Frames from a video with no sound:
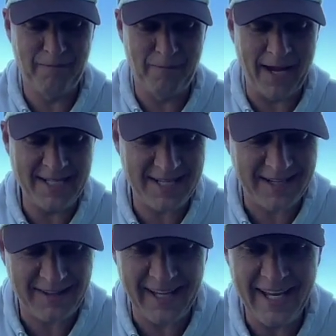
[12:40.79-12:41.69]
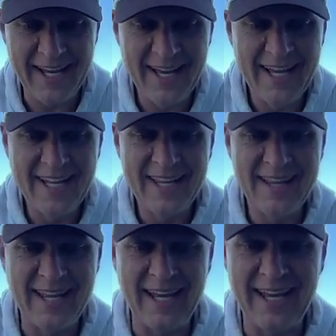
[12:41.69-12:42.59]
basically
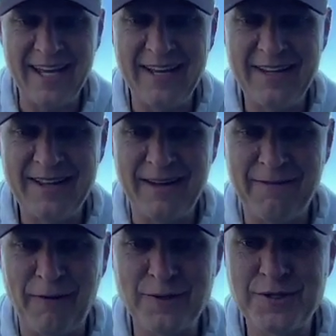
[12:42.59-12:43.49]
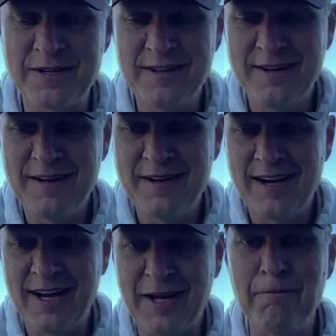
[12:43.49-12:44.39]
the first
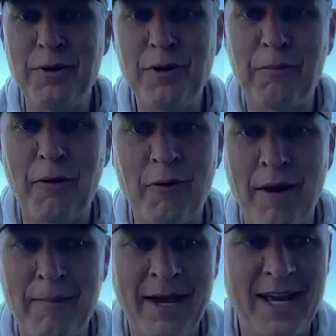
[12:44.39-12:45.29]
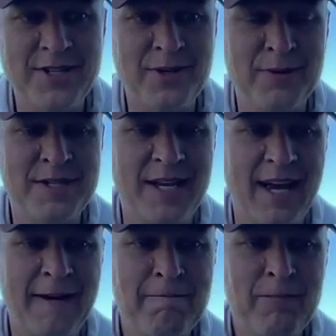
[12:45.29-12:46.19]
computer program, I guess you would
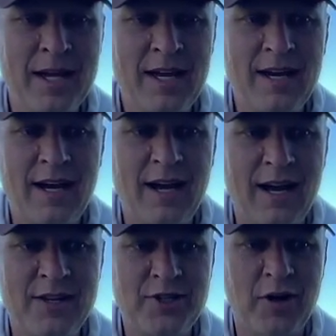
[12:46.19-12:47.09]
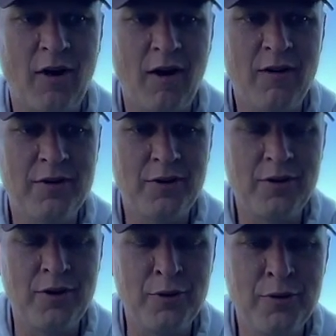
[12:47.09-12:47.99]
say. Jacquard
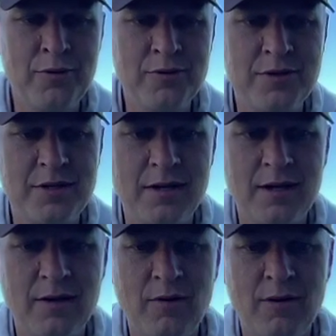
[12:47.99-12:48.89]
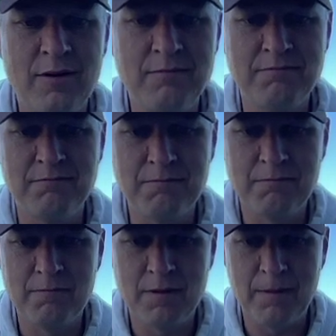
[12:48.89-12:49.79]
used
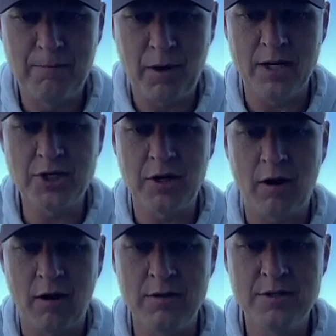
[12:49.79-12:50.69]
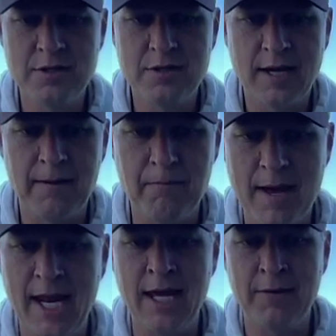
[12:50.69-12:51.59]
punch cards, and
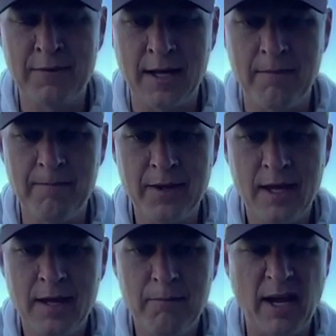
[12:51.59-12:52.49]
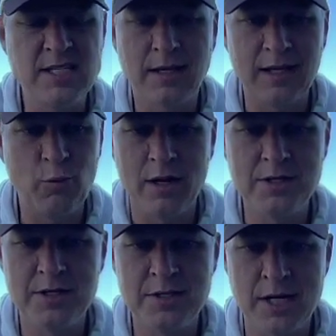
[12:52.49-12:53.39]
many of them, basically
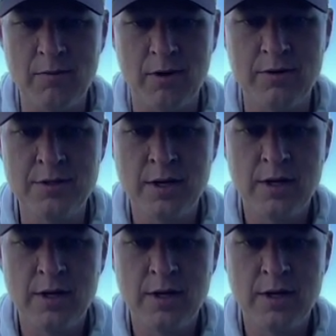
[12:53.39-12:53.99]
ones and zeros,